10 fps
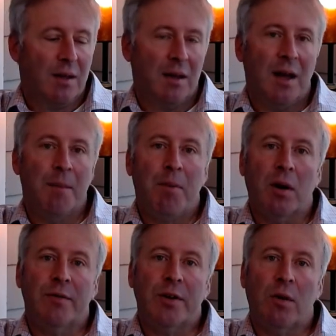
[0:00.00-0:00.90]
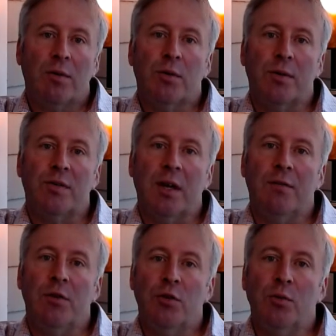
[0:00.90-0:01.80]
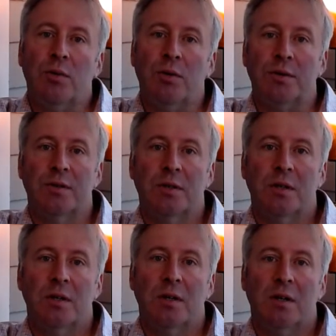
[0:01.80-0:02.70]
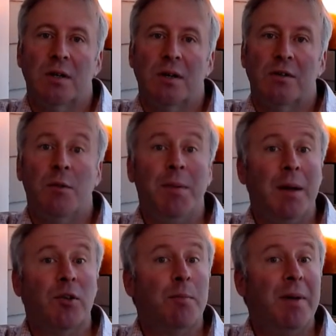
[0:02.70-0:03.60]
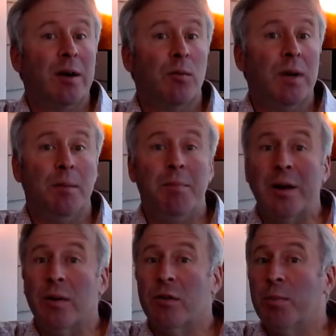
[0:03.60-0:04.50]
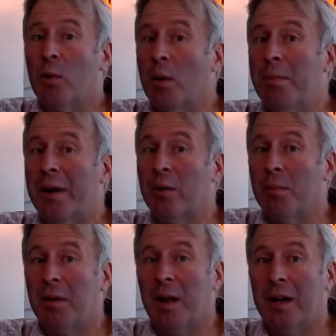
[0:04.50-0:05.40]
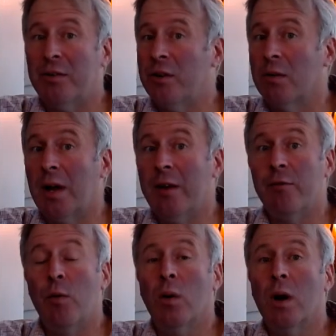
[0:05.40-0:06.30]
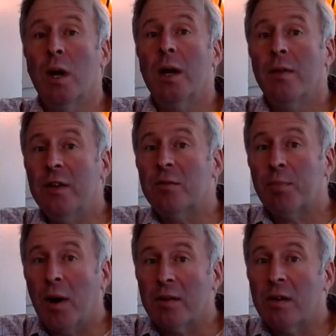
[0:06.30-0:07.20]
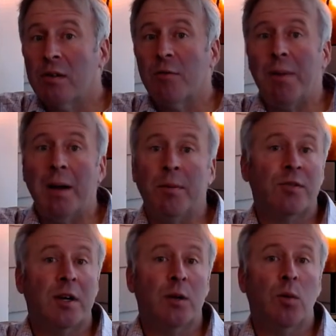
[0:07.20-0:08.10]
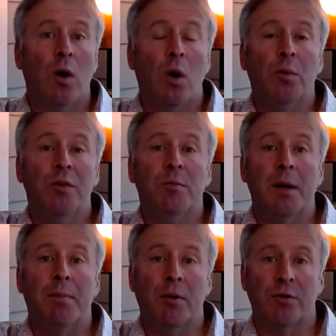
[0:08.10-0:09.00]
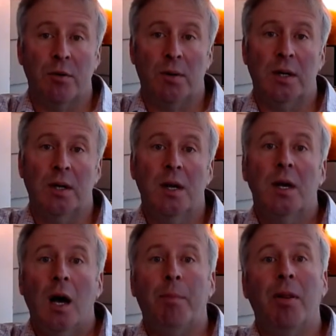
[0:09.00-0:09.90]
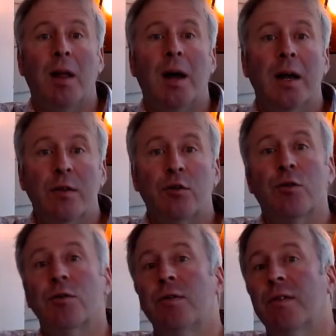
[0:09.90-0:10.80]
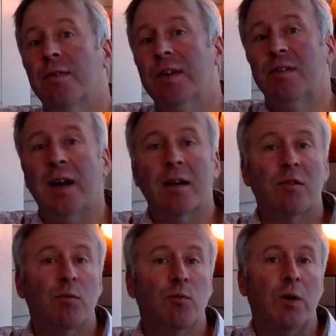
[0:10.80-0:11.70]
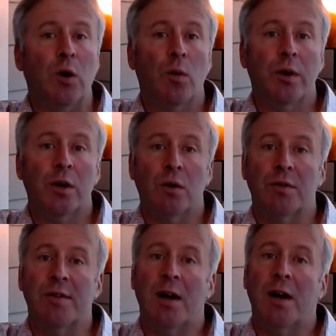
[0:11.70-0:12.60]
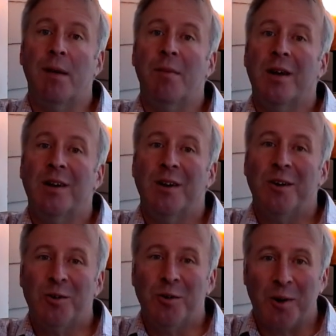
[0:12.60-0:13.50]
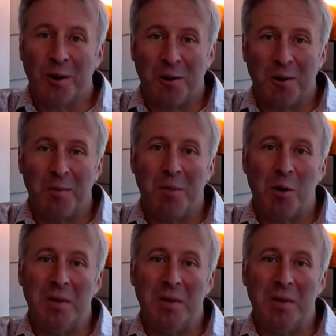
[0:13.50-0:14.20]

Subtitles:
And part of it also is to give you tools to be able to better read, better explore, better apply it to your life. For this process of Bible study will always be a personal one, applying the truths of these texts recorded over time to our current moment.